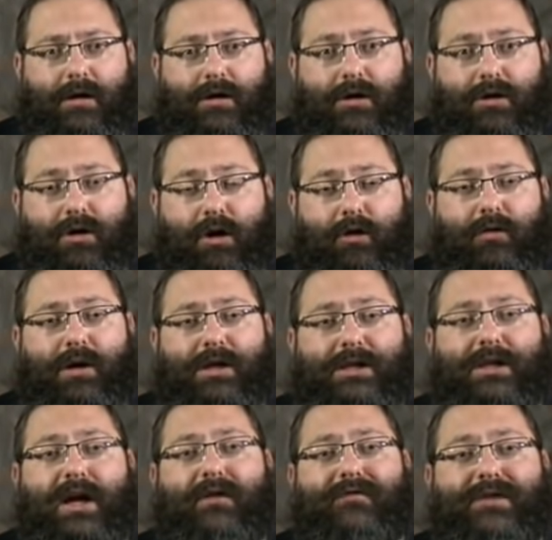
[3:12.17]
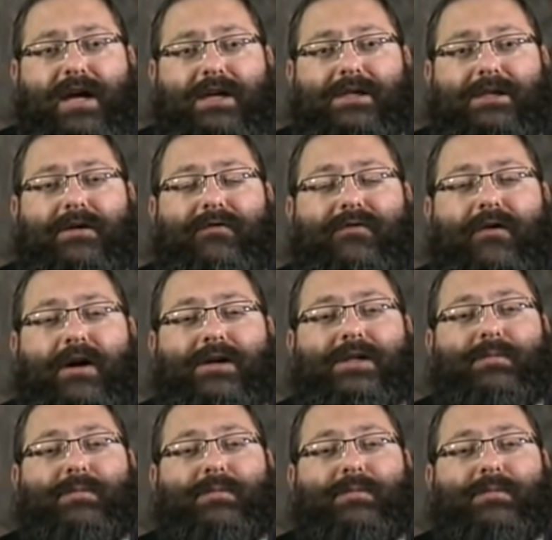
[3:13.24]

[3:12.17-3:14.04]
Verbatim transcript: The Torah itself testifies